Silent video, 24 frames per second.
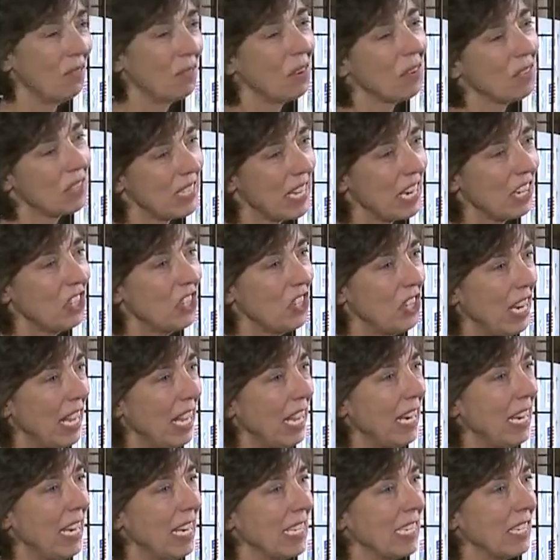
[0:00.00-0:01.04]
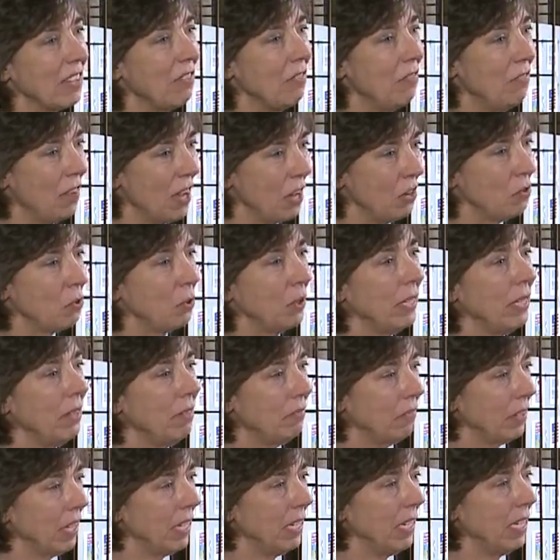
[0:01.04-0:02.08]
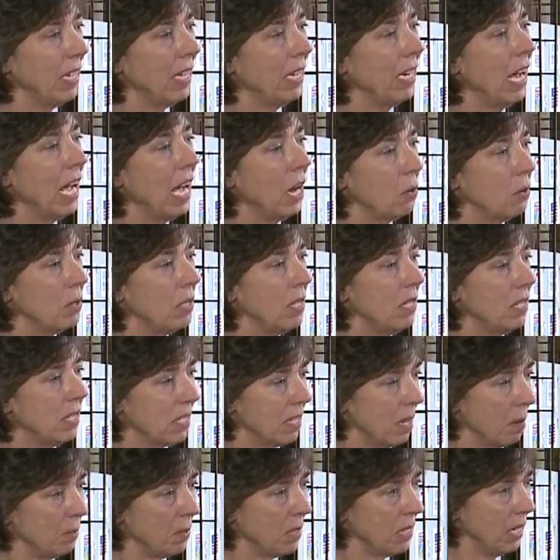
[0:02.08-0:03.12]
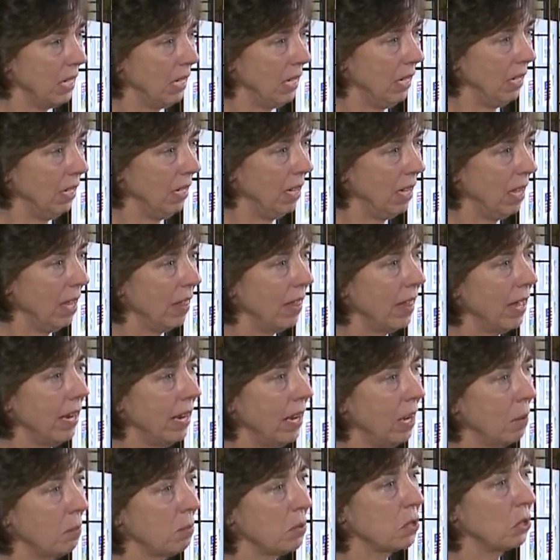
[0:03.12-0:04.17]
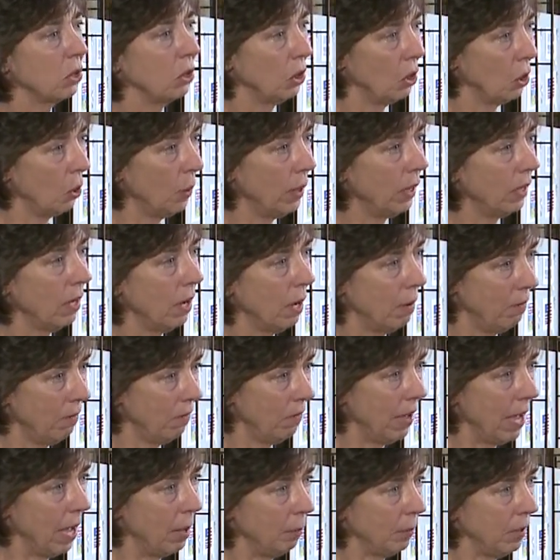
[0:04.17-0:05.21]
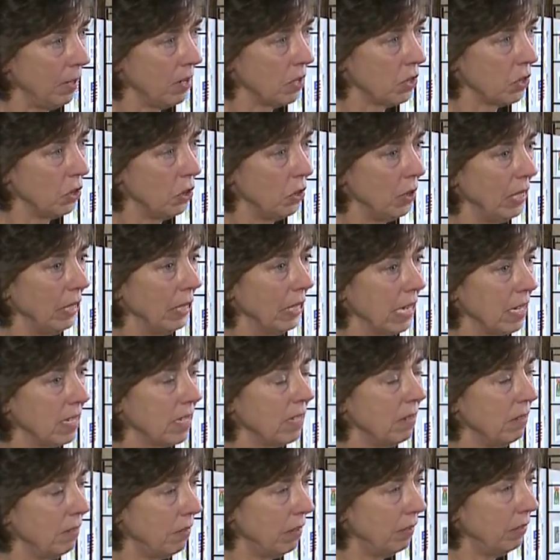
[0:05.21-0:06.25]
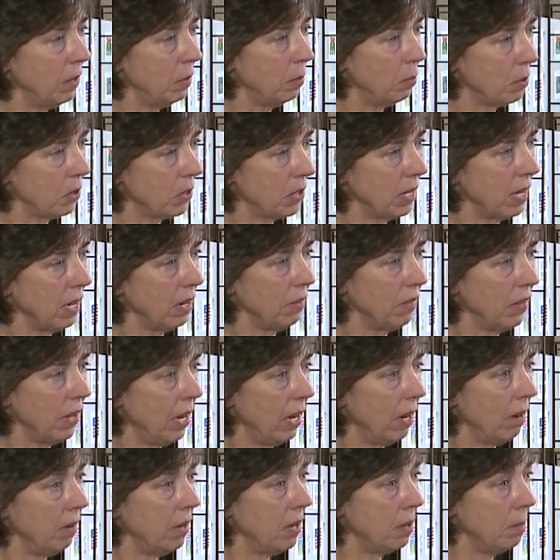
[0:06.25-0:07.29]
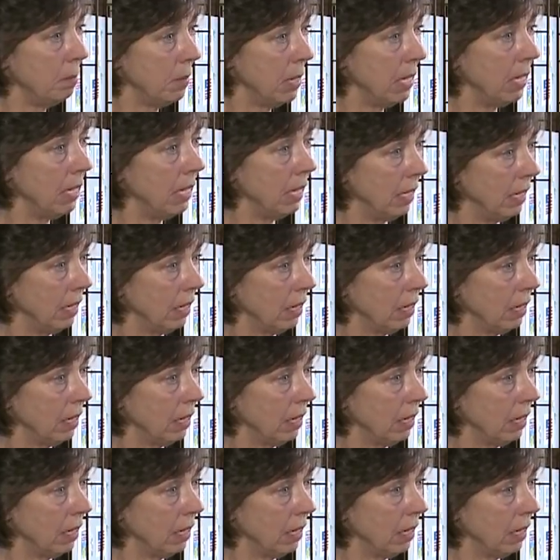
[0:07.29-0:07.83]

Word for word: Well, Section 8 is a federally funded housing subsidy that helps low income families earning less than 50% of the area median